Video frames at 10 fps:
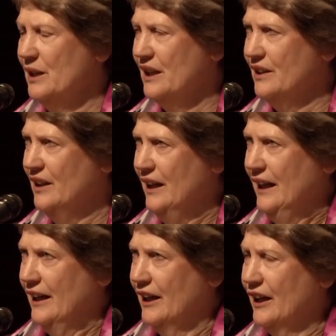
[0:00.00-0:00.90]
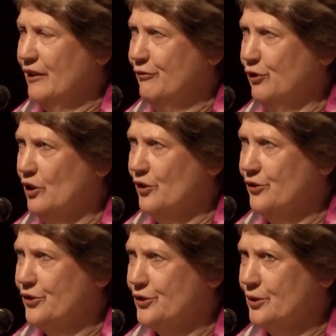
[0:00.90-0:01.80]
been
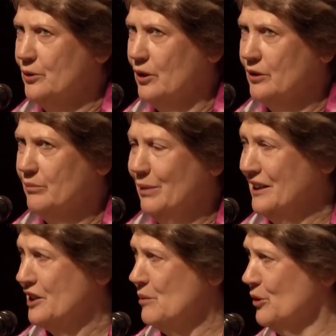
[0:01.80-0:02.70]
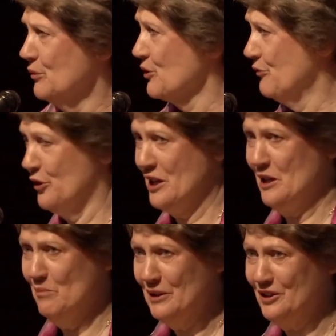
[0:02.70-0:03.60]
followed through on. Ban Ki-moon was very
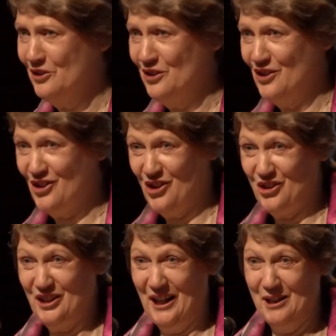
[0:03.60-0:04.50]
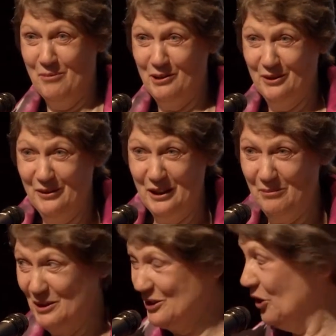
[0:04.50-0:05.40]
committed to the Sustainable
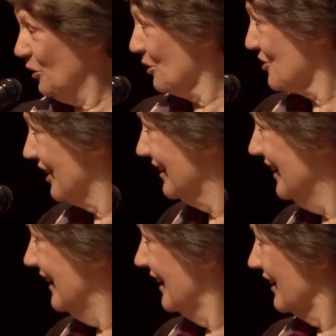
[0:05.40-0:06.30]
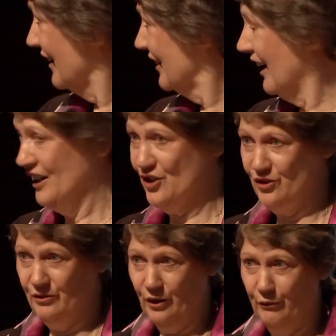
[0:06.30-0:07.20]
Development Goals and engaged,
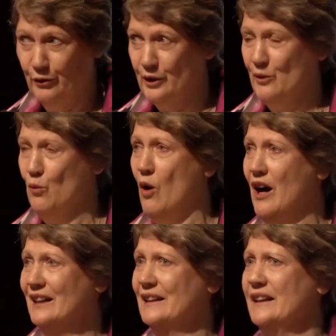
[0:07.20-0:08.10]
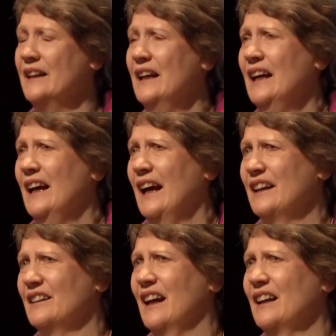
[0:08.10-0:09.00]
very widely.
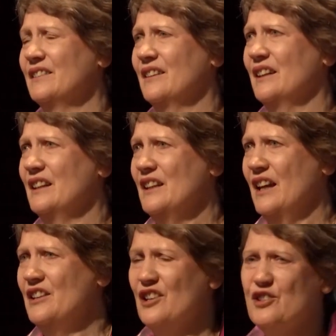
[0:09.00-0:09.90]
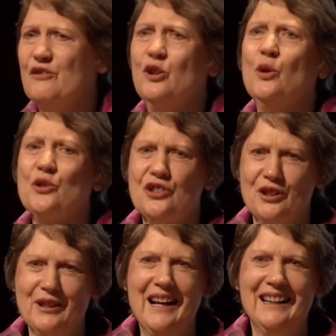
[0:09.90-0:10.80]
And yes, of course,
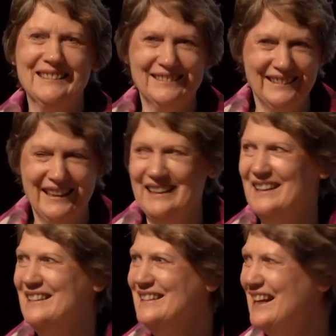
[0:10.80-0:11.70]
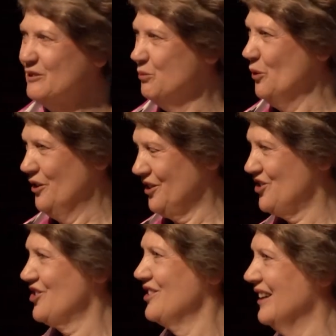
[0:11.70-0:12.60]
there are
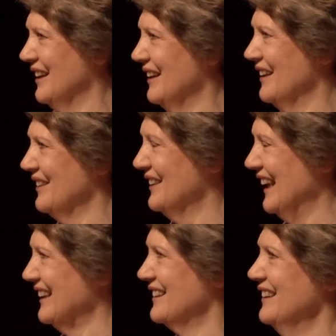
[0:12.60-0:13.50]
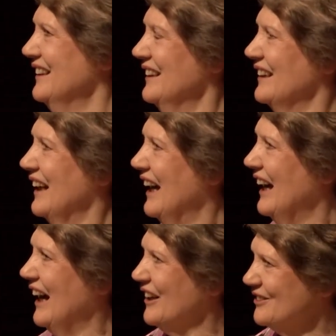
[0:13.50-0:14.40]
networks that
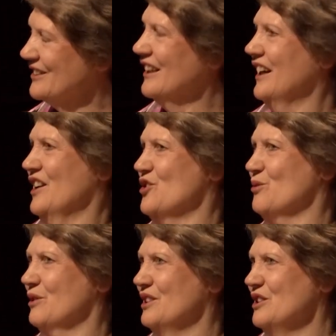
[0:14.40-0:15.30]
are engaged with the